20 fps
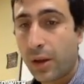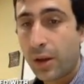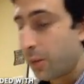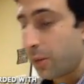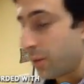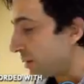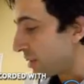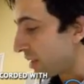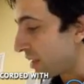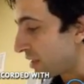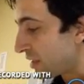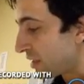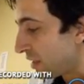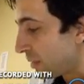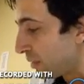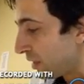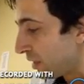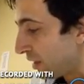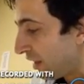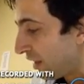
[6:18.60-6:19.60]
whereas our
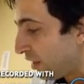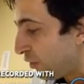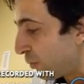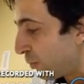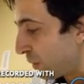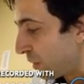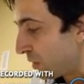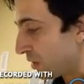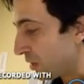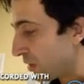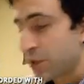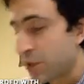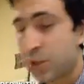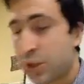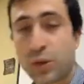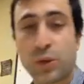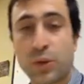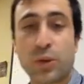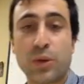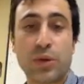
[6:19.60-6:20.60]
stem and leaf plots, the
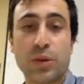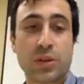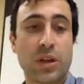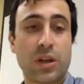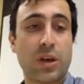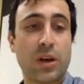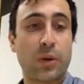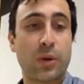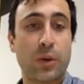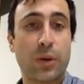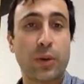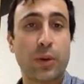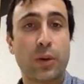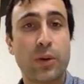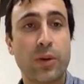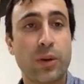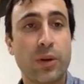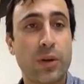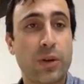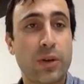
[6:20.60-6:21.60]
scores are all
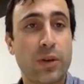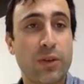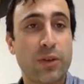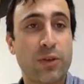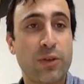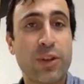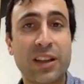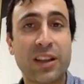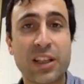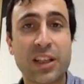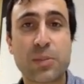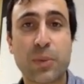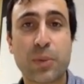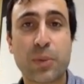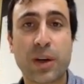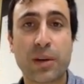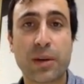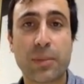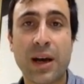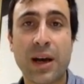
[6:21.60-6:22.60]
fairly
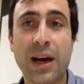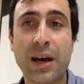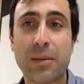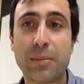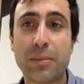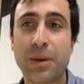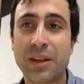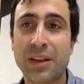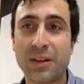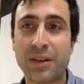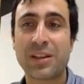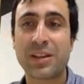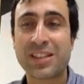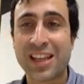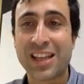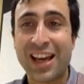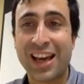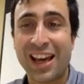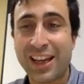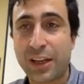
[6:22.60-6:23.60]
spread apart, but there
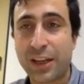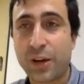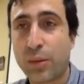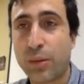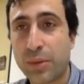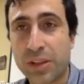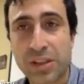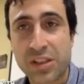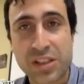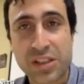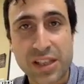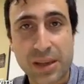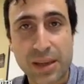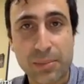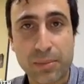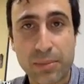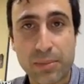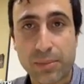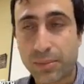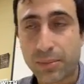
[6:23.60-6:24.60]
is a common
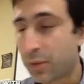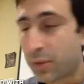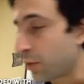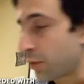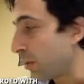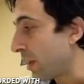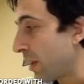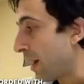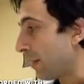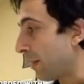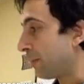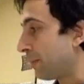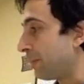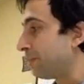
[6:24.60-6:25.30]
stem throughout.